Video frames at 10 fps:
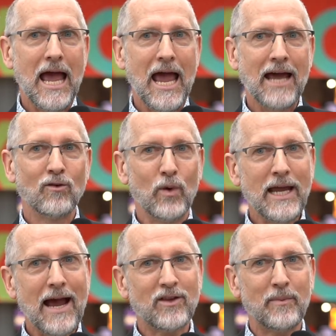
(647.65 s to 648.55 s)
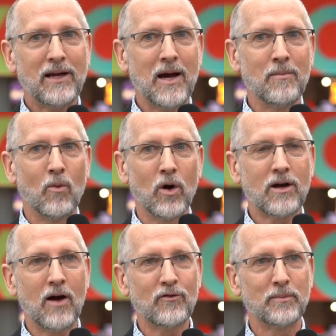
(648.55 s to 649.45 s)
And we have to become more
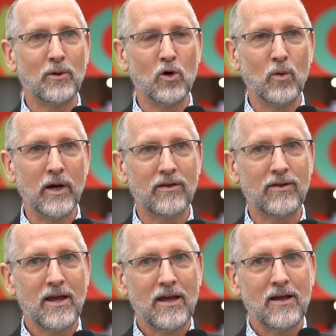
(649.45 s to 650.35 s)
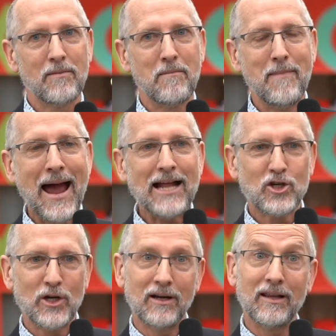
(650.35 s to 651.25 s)
comfortable with
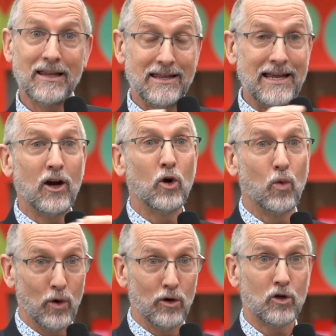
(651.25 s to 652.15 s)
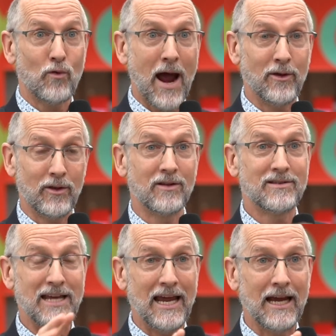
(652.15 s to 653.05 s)
matching their world rather than
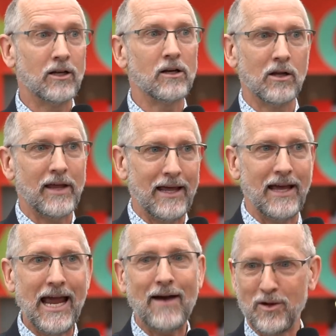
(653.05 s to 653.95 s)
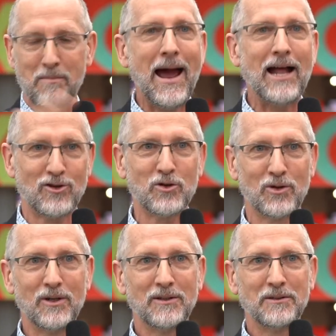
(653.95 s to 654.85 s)
saying, no, they have to match
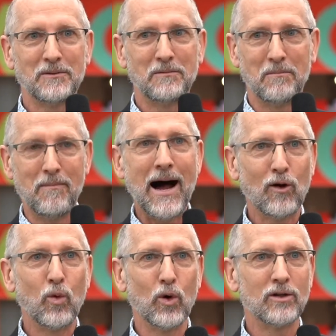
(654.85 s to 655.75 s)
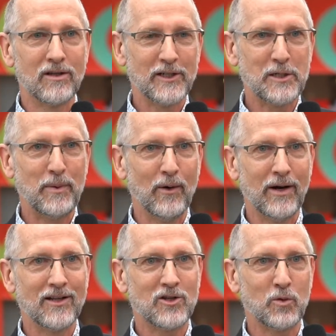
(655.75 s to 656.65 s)
my world of
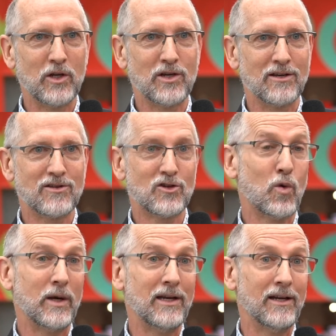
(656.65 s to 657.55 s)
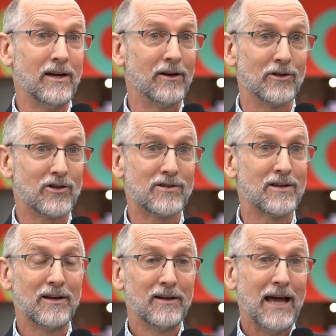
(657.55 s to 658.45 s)
experience, which is 20
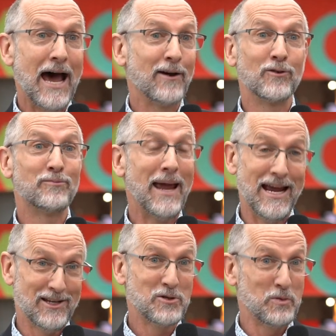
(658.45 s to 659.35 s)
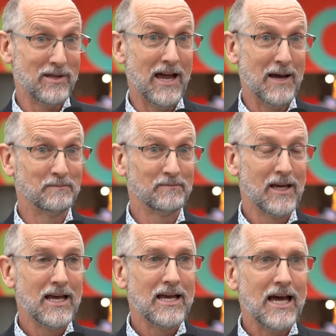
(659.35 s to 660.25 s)
years out of pace with them.
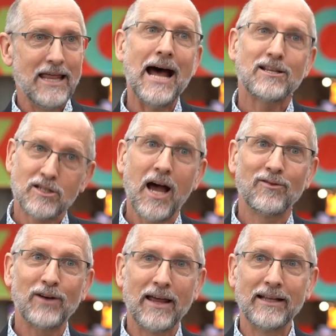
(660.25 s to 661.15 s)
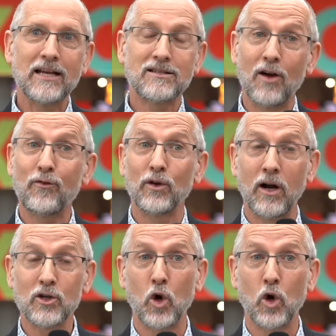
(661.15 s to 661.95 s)
That's tough. I think that's tough for large